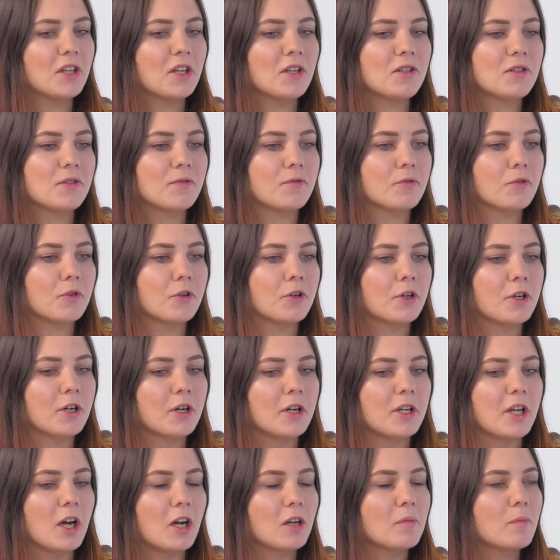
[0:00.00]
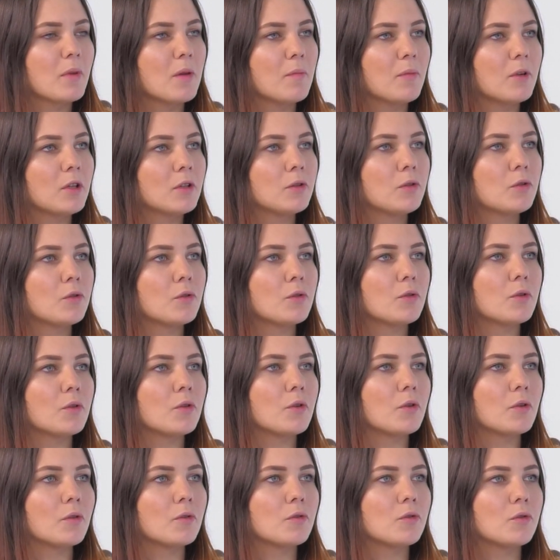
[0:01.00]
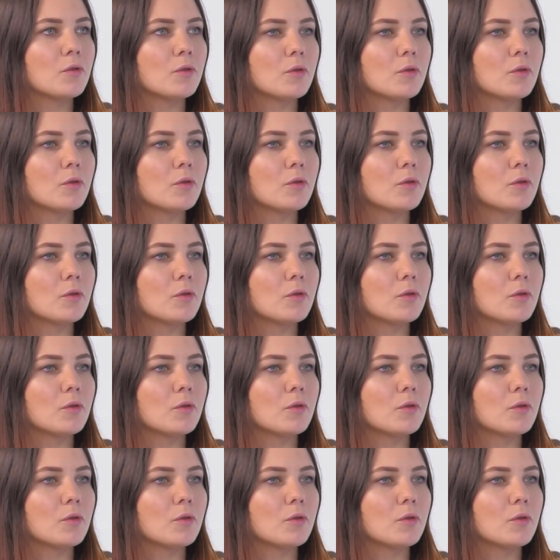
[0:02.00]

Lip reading: is for young people to